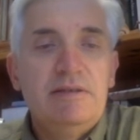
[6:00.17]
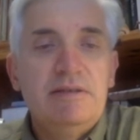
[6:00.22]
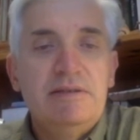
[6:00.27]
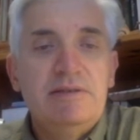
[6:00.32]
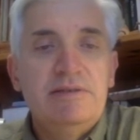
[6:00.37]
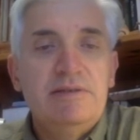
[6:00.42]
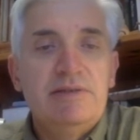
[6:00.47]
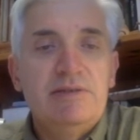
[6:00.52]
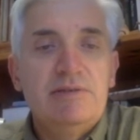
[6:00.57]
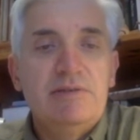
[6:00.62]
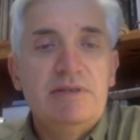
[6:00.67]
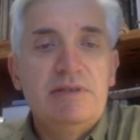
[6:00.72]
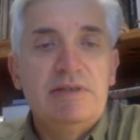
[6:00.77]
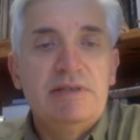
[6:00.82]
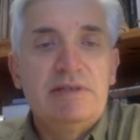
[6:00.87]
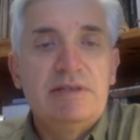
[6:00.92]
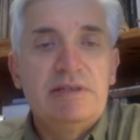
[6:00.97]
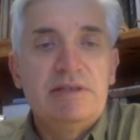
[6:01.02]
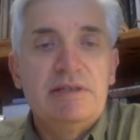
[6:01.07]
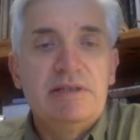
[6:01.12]
This one
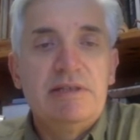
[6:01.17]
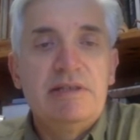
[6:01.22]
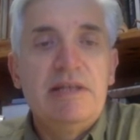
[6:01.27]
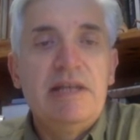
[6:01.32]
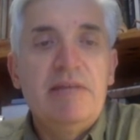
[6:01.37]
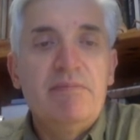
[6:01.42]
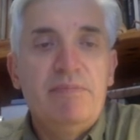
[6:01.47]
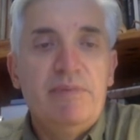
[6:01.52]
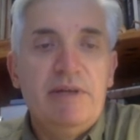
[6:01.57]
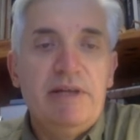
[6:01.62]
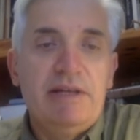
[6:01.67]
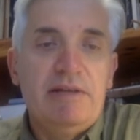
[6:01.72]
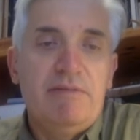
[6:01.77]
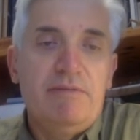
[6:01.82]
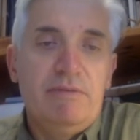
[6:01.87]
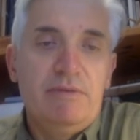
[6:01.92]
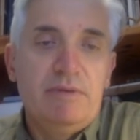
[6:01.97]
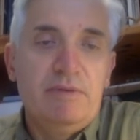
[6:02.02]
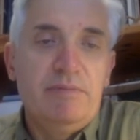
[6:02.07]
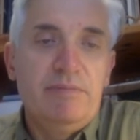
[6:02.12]
is a nameplate
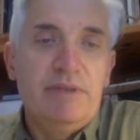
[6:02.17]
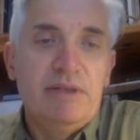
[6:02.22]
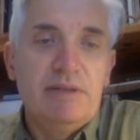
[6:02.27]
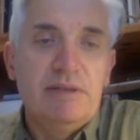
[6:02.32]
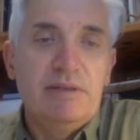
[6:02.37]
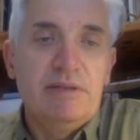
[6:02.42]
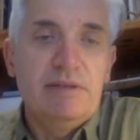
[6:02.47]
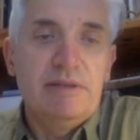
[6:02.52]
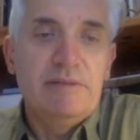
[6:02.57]
for a builder,